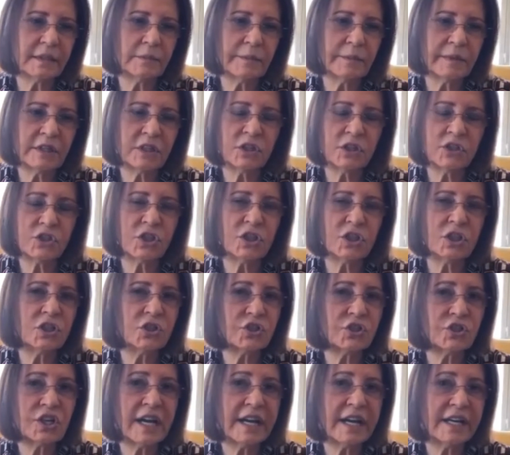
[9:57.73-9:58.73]
Burjeel
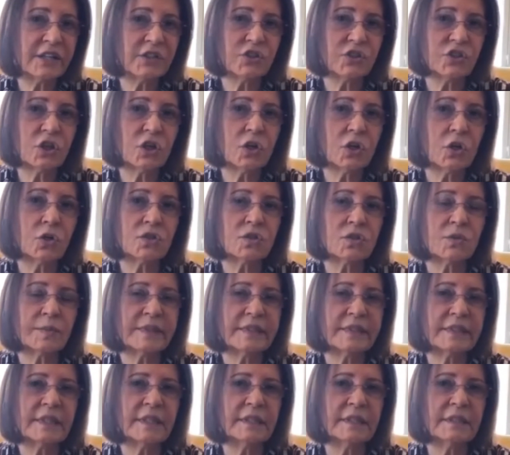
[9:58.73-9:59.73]
Sharija
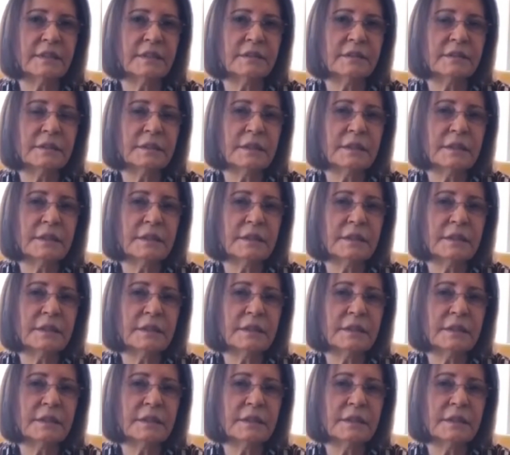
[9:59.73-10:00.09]
Hospital,